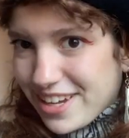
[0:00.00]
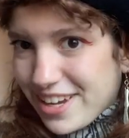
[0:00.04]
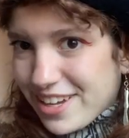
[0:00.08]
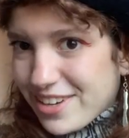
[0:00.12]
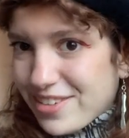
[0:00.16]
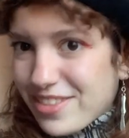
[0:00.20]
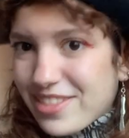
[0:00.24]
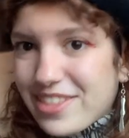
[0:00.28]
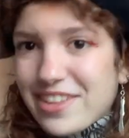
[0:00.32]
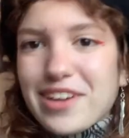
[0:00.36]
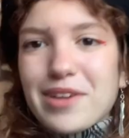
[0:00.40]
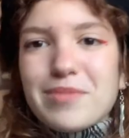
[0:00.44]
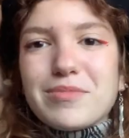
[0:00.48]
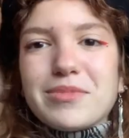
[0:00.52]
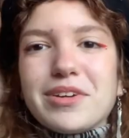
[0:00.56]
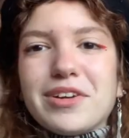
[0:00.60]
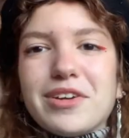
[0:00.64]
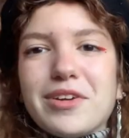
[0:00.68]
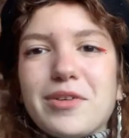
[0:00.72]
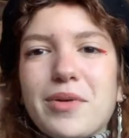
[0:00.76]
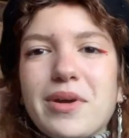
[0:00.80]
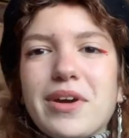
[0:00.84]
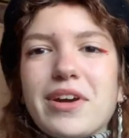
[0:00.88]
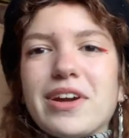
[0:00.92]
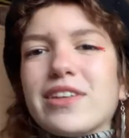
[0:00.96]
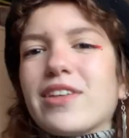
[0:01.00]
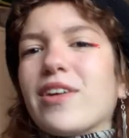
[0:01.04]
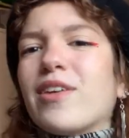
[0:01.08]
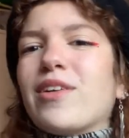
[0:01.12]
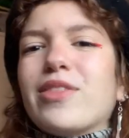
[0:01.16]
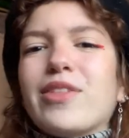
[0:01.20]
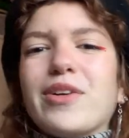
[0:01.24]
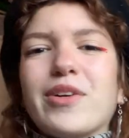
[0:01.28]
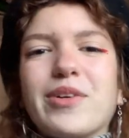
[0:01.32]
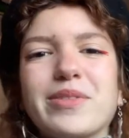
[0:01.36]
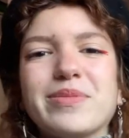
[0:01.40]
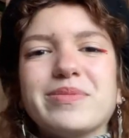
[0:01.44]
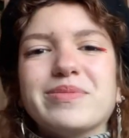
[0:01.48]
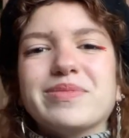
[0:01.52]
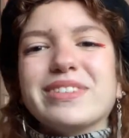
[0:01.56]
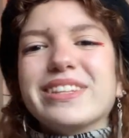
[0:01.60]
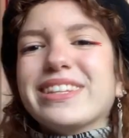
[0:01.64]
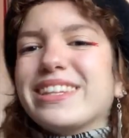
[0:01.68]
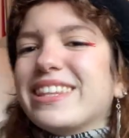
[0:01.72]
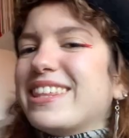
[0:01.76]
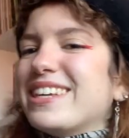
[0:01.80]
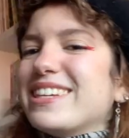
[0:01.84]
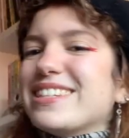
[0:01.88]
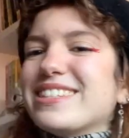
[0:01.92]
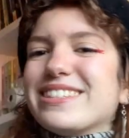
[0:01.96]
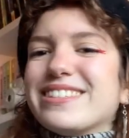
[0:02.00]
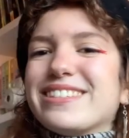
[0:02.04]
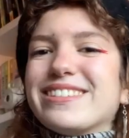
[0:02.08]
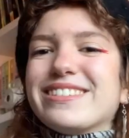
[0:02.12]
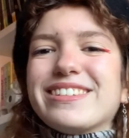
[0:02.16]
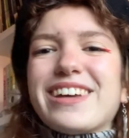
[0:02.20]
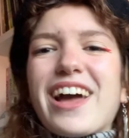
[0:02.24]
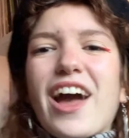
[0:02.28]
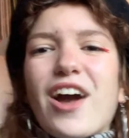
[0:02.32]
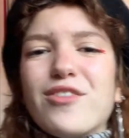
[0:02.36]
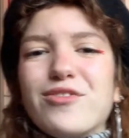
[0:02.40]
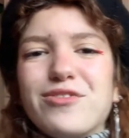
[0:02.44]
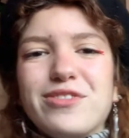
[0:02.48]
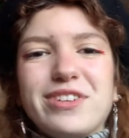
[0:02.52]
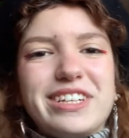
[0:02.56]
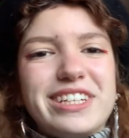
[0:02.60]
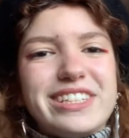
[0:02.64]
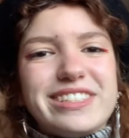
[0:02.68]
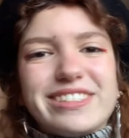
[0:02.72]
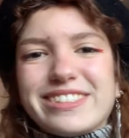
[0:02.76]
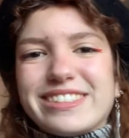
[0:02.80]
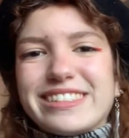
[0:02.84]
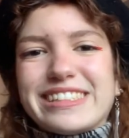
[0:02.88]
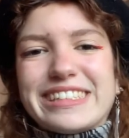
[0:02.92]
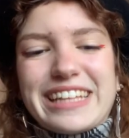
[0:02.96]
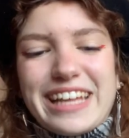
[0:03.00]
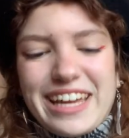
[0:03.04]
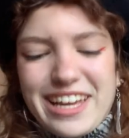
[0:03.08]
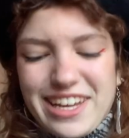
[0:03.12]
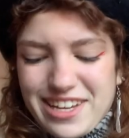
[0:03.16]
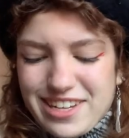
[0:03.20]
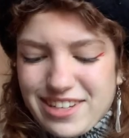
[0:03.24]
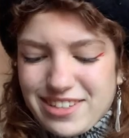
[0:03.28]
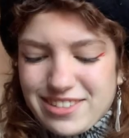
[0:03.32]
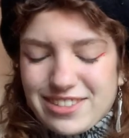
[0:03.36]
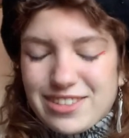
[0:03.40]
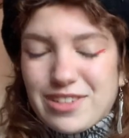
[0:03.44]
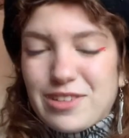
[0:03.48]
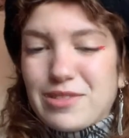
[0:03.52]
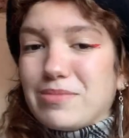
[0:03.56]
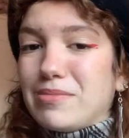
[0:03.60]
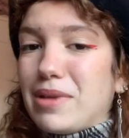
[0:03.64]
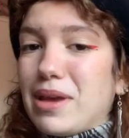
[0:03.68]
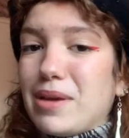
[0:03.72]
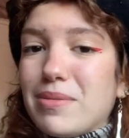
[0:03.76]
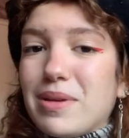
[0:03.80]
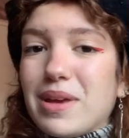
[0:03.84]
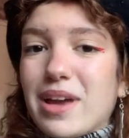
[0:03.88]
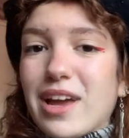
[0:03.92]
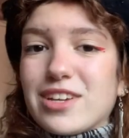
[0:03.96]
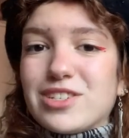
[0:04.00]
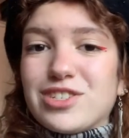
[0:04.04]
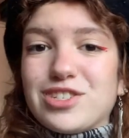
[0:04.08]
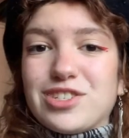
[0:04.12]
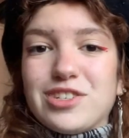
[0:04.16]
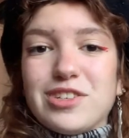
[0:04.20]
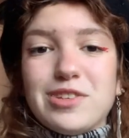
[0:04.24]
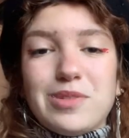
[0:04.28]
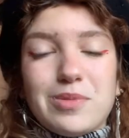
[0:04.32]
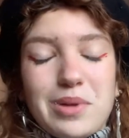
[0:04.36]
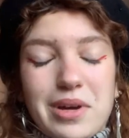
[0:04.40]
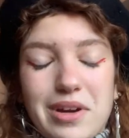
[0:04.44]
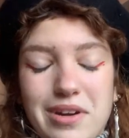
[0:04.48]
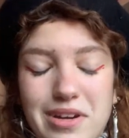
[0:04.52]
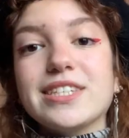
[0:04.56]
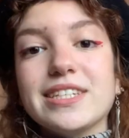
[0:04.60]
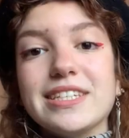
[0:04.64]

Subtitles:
I don't think I'm gonna wear it. Although this outfit is slaying, so maybe I should wear it.